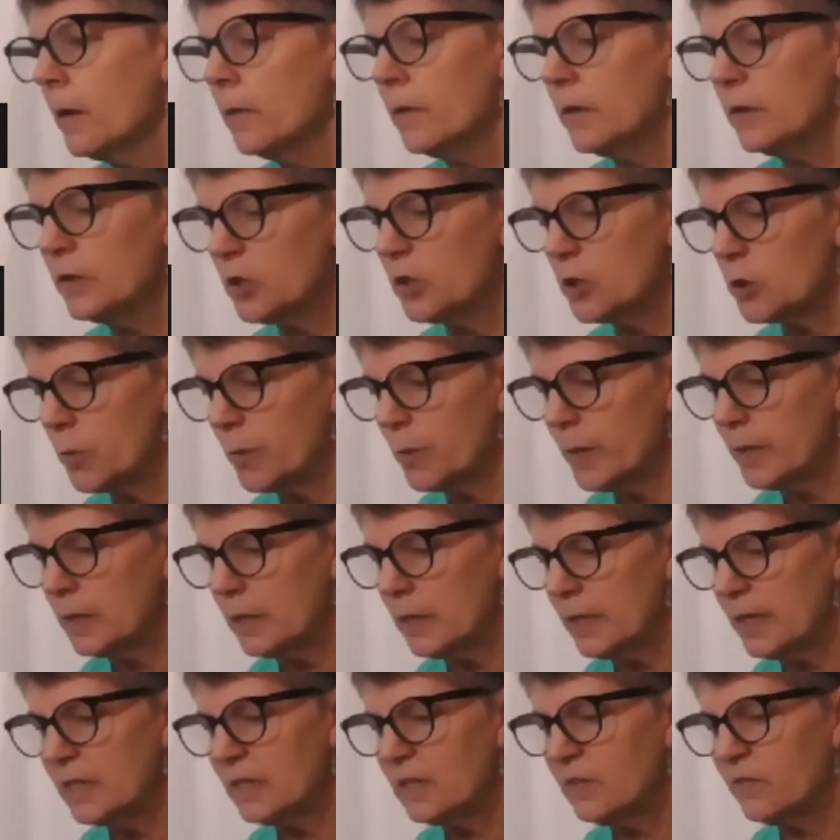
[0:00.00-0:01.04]
This
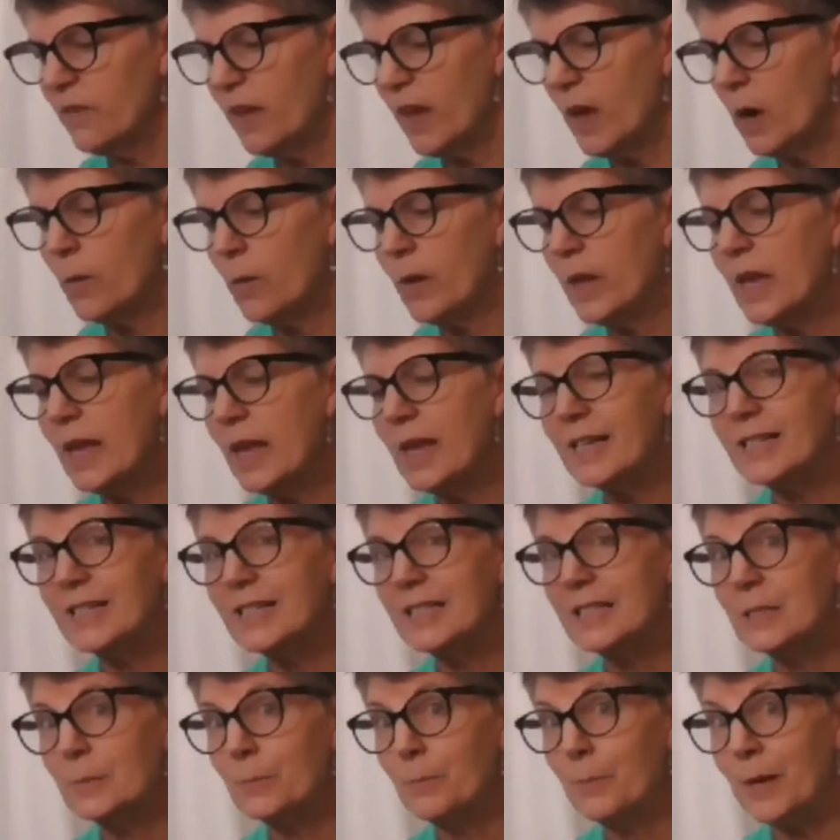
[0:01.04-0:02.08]
treat is very
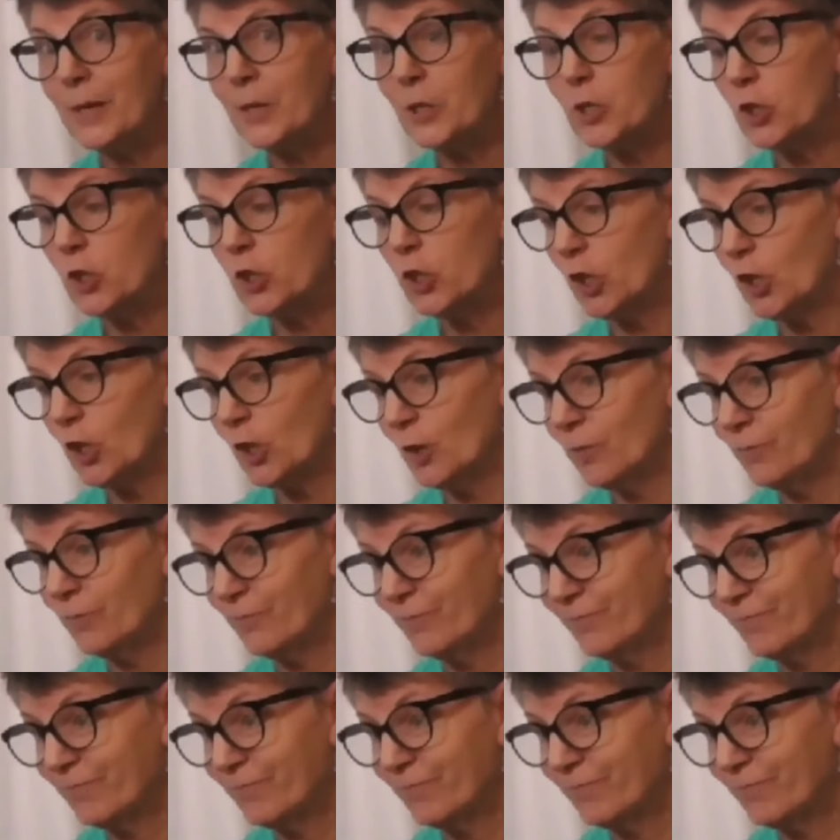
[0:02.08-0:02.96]
special.